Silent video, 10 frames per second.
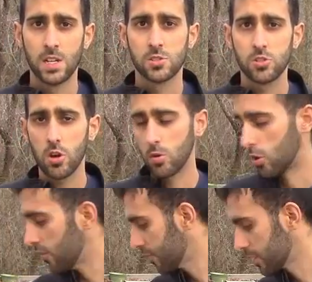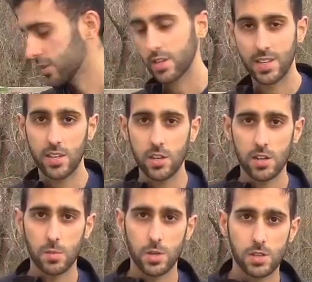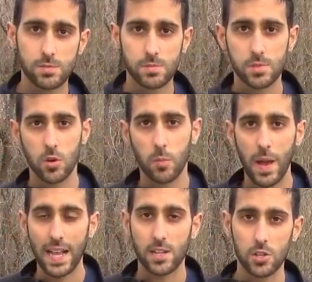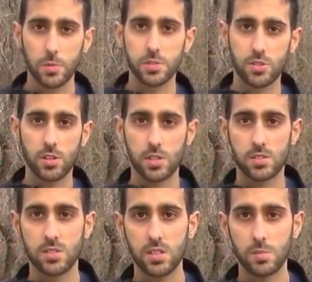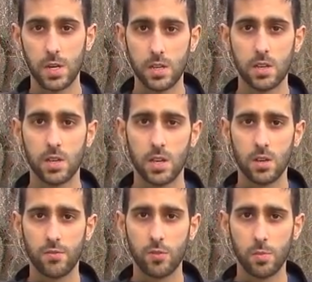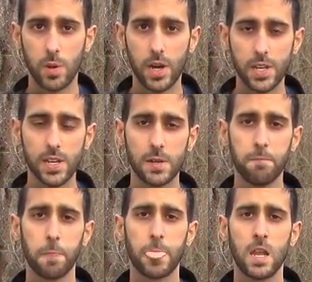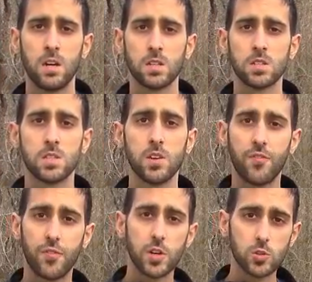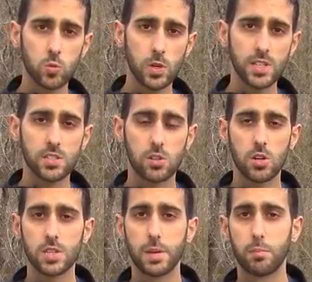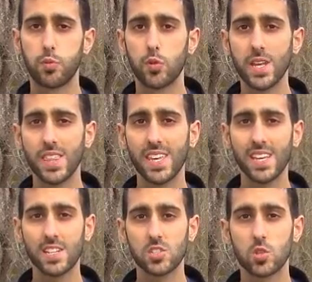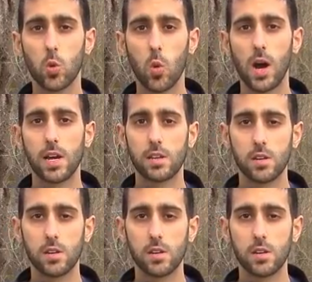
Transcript: So hopefully you can hear. I'm going to go back a little bit so you can see my full body. The first one is called the breathing squat.